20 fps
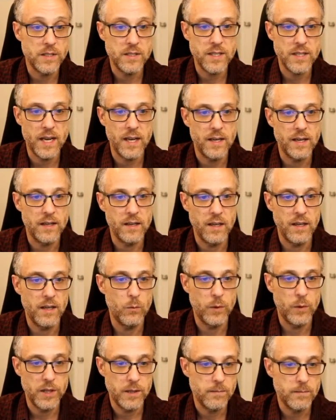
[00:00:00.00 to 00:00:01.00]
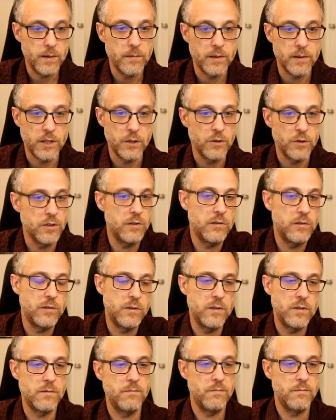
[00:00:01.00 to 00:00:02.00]
set and with 3
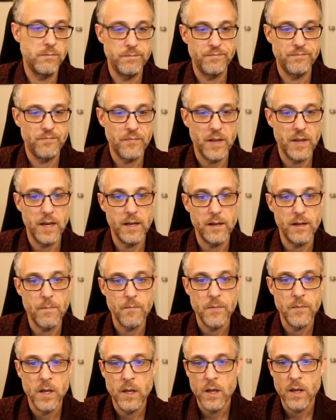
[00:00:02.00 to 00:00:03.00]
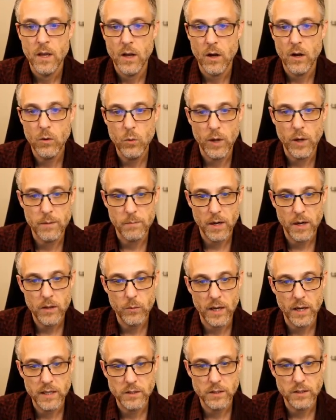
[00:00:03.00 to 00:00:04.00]
reducers. Oh, and by the
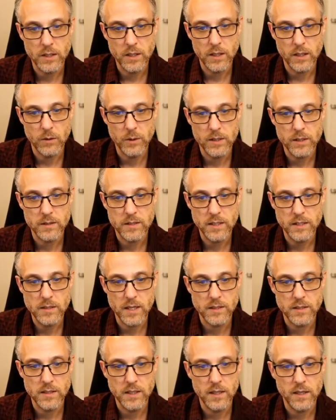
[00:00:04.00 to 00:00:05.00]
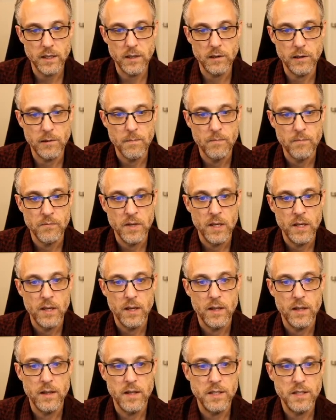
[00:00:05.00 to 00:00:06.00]
way, actually, you know what? Since I see it here,
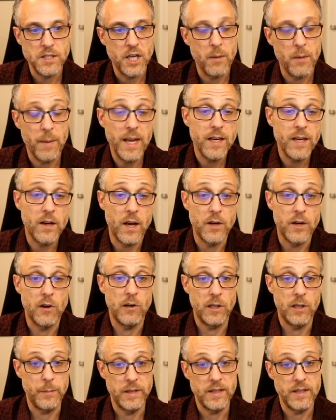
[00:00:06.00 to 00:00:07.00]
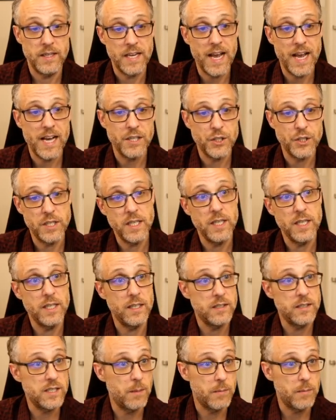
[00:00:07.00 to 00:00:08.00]
this command line argument, the
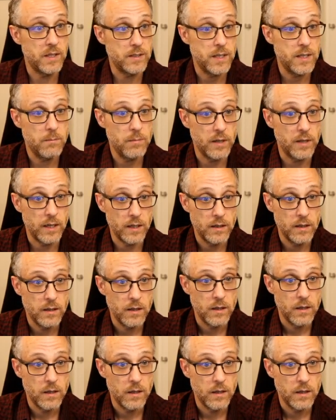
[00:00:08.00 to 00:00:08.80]
-d something something,